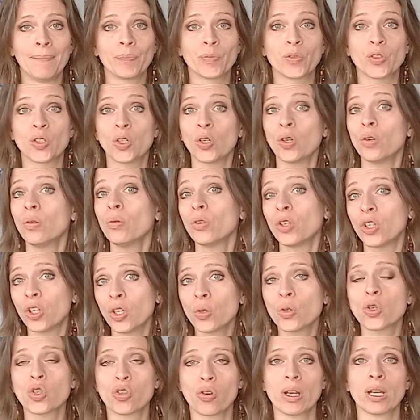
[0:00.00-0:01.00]
two
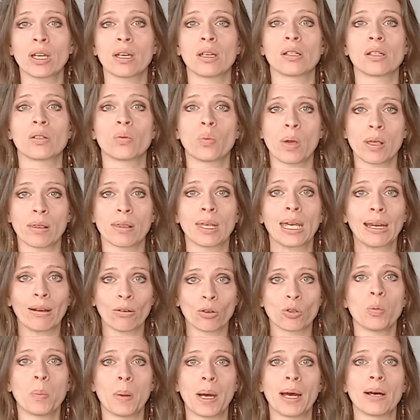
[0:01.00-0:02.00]
huge triggers with
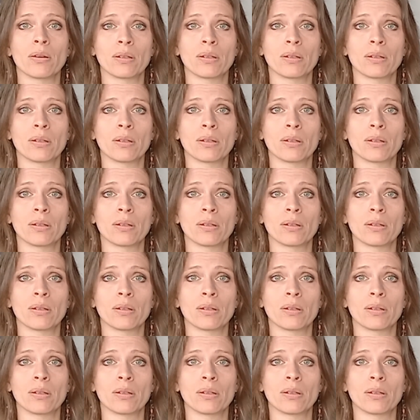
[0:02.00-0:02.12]
irritable bowel